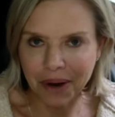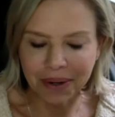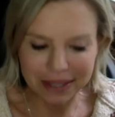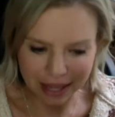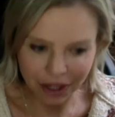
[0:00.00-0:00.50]

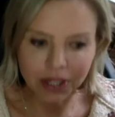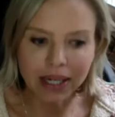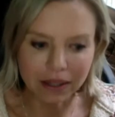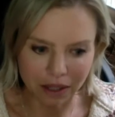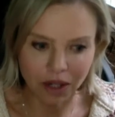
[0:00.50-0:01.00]
He's like, good,
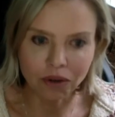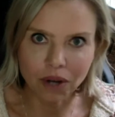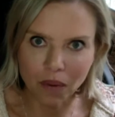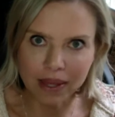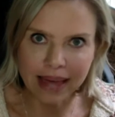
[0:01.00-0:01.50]
go
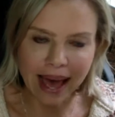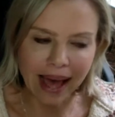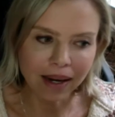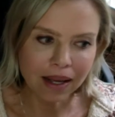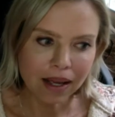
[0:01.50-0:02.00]
with that.
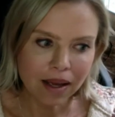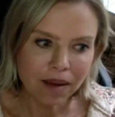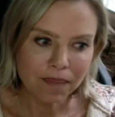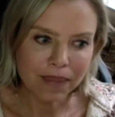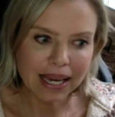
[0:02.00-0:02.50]

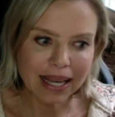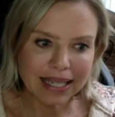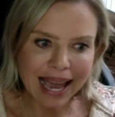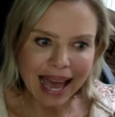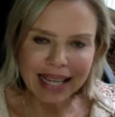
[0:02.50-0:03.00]
Because I
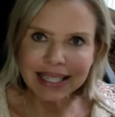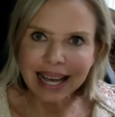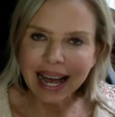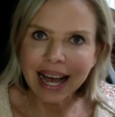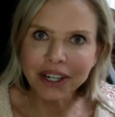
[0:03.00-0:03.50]
had to
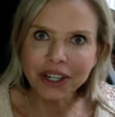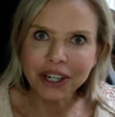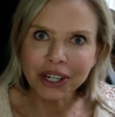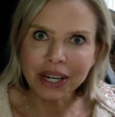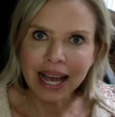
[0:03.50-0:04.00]

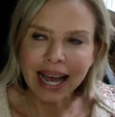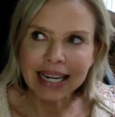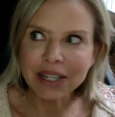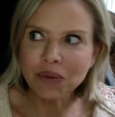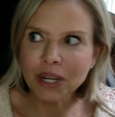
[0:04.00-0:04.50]
honor, I
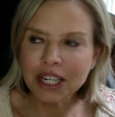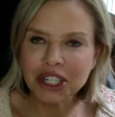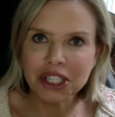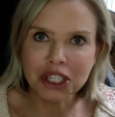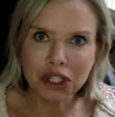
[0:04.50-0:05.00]
didn't want to
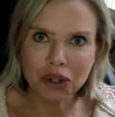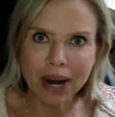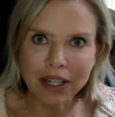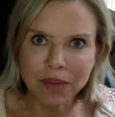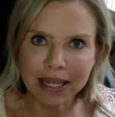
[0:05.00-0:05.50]
just
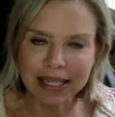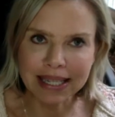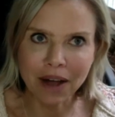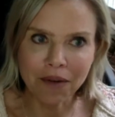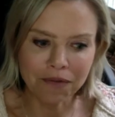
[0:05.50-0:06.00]
distract
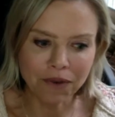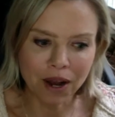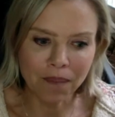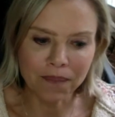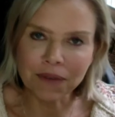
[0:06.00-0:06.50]
myself
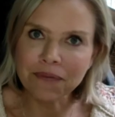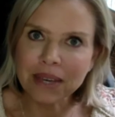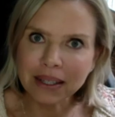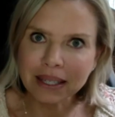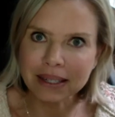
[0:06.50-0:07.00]
from the
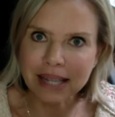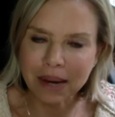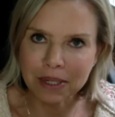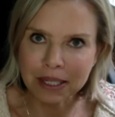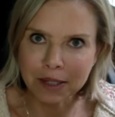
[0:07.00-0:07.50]
feelings I
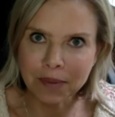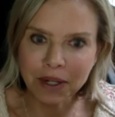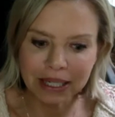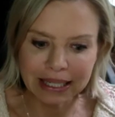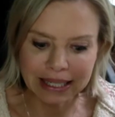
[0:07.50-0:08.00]
was
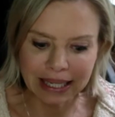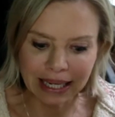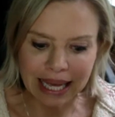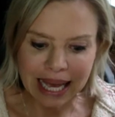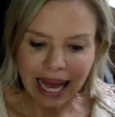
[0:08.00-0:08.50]
experiencing.
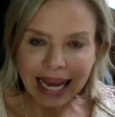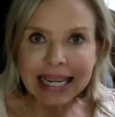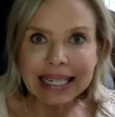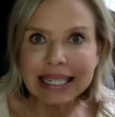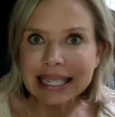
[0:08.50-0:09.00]
I
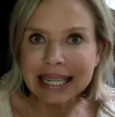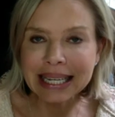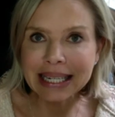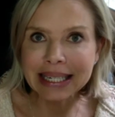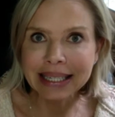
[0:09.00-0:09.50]
didn't
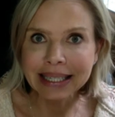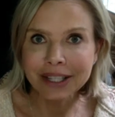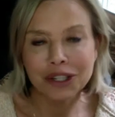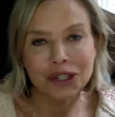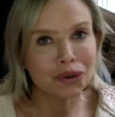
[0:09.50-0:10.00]
need the
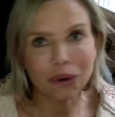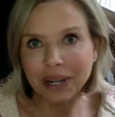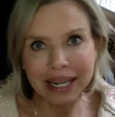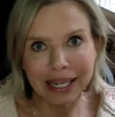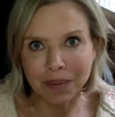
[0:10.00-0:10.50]

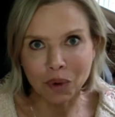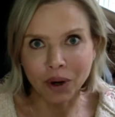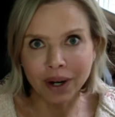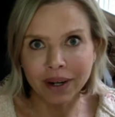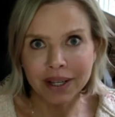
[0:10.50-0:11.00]
story
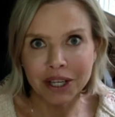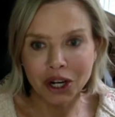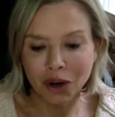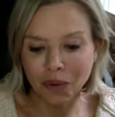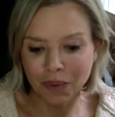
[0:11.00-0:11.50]
anymore.
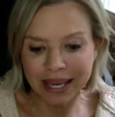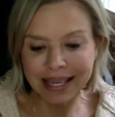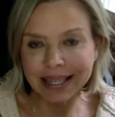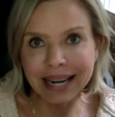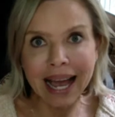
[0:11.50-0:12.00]
He
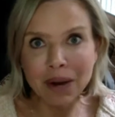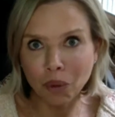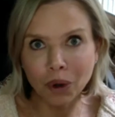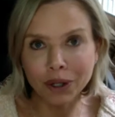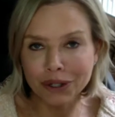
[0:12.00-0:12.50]
and I
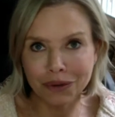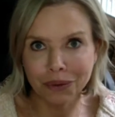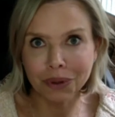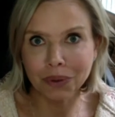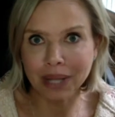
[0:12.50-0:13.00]
worked
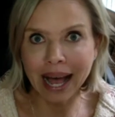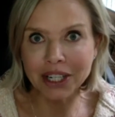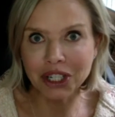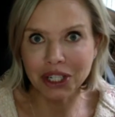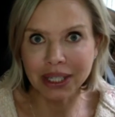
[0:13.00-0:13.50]
through
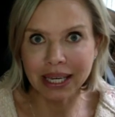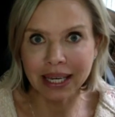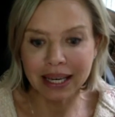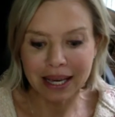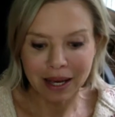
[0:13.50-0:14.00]
logically
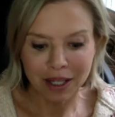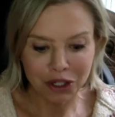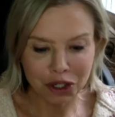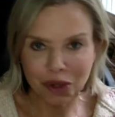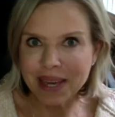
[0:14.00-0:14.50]

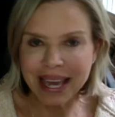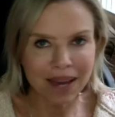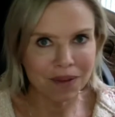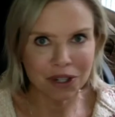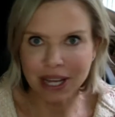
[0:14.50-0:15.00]
new
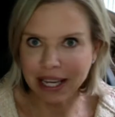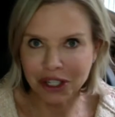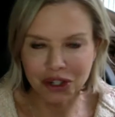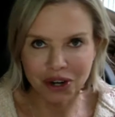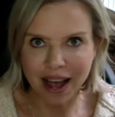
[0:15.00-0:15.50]
behaviors I can
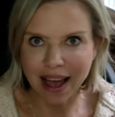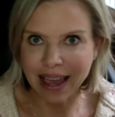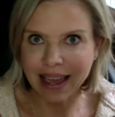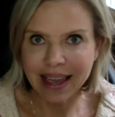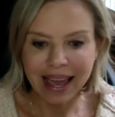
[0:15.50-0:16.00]

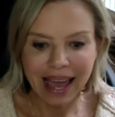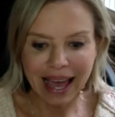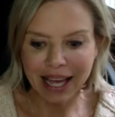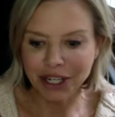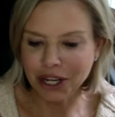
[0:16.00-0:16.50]
try
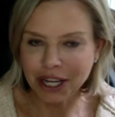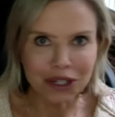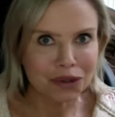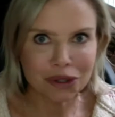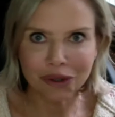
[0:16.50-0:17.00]
and a
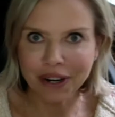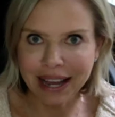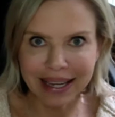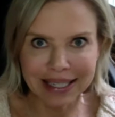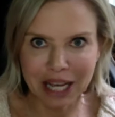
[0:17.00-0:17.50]
new story I
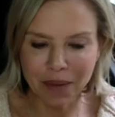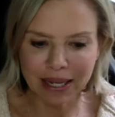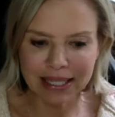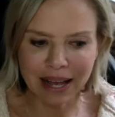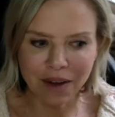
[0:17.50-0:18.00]
can tell
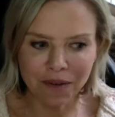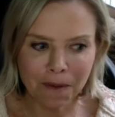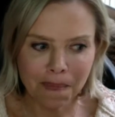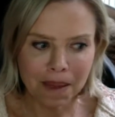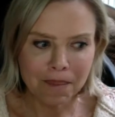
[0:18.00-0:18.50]
myself,
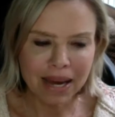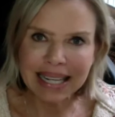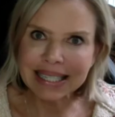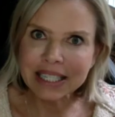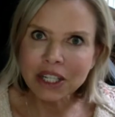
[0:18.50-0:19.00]
but I
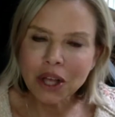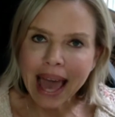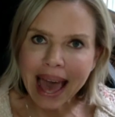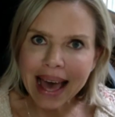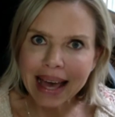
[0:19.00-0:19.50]
still
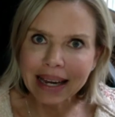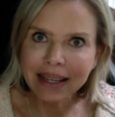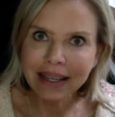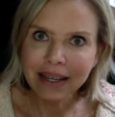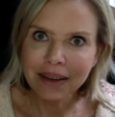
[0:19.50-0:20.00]
had
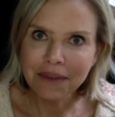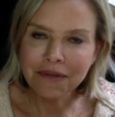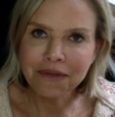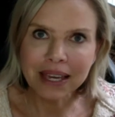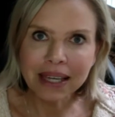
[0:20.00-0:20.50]

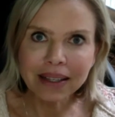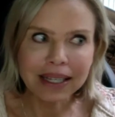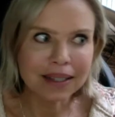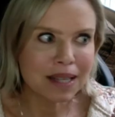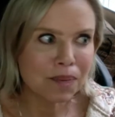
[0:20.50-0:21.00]

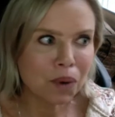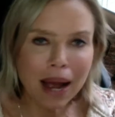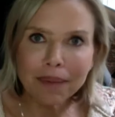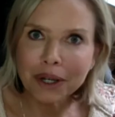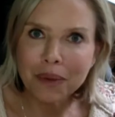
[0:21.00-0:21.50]
feelings that
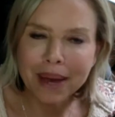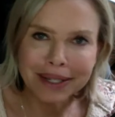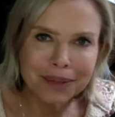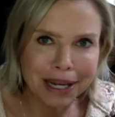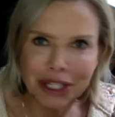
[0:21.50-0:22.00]
probably go back
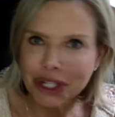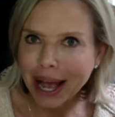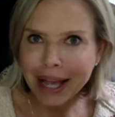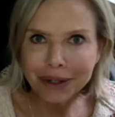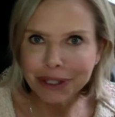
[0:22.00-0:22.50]
to my
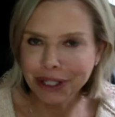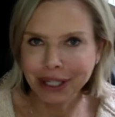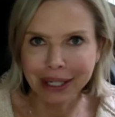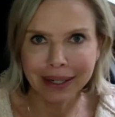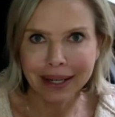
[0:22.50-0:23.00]
childhood
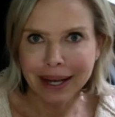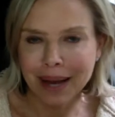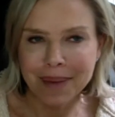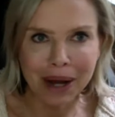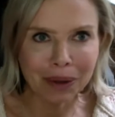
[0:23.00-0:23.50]

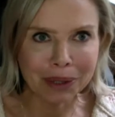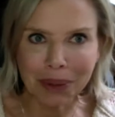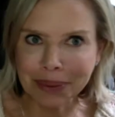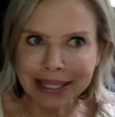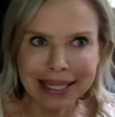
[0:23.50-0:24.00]
about
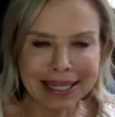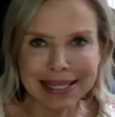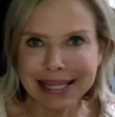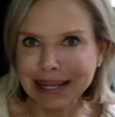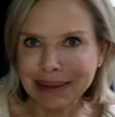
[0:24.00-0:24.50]
loneliness
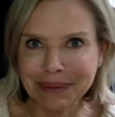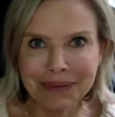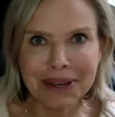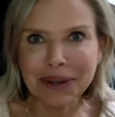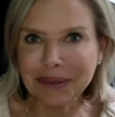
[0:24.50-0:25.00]
and
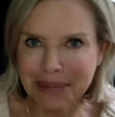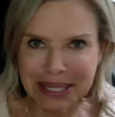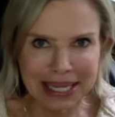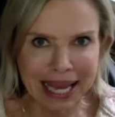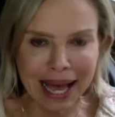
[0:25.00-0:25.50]
fear of
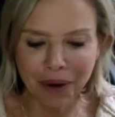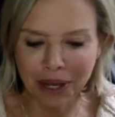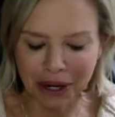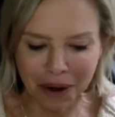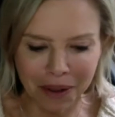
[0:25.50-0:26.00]
missing out
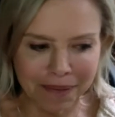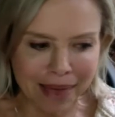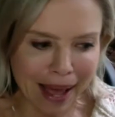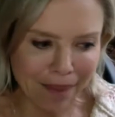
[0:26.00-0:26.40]
and all of that.